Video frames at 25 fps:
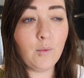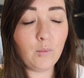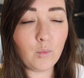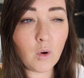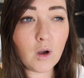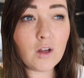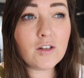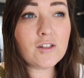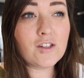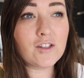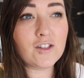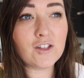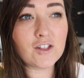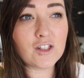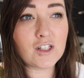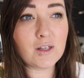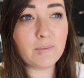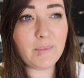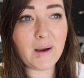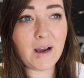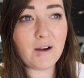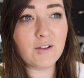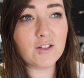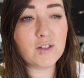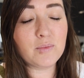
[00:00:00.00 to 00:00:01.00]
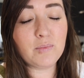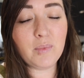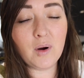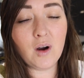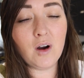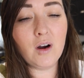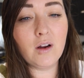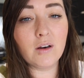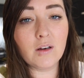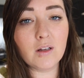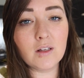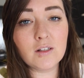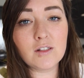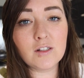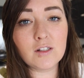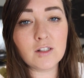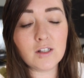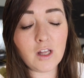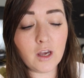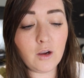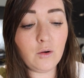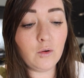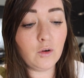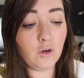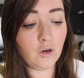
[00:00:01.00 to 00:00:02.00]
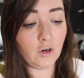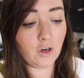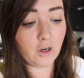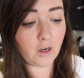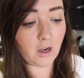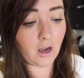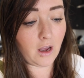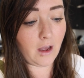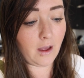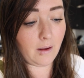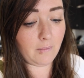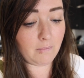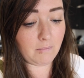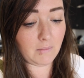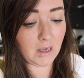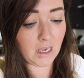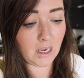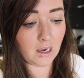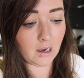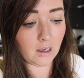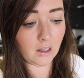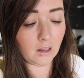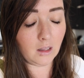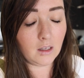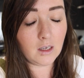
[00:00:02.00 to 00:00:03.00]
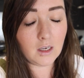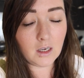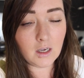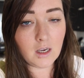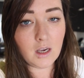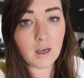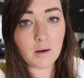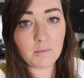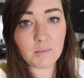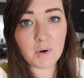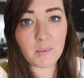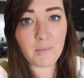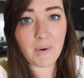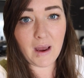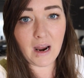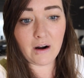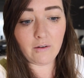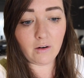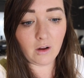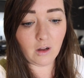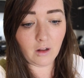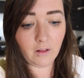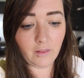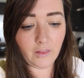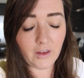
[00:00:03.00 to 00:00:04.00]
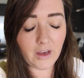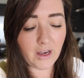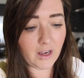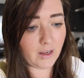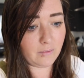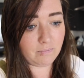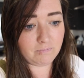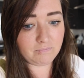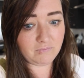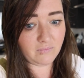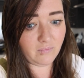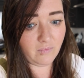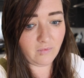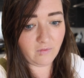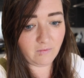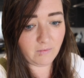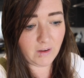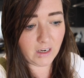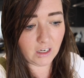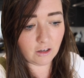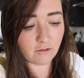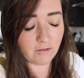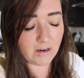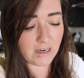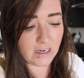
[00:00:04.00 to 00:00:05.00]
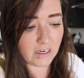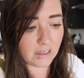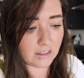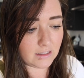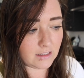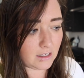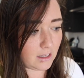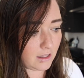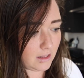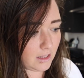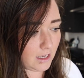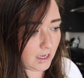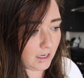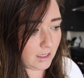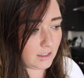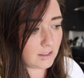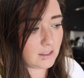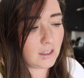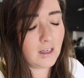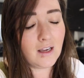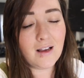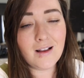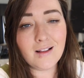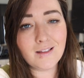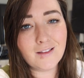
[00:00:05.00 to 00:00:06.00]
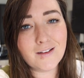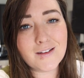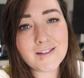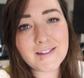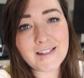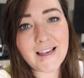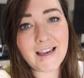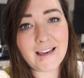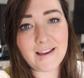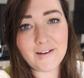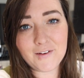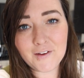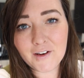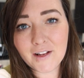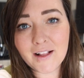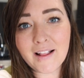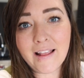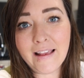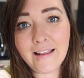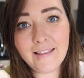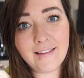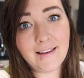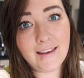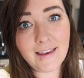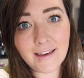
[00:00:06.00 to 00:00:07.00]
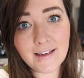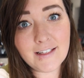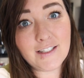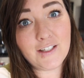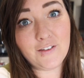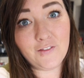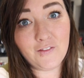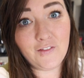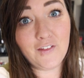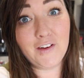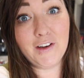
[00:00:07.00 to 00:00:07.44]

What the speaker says: I was just about to put on a slow cooker meal, prepare all the ingredients and things. Looks like I'm gonna clean the kitchen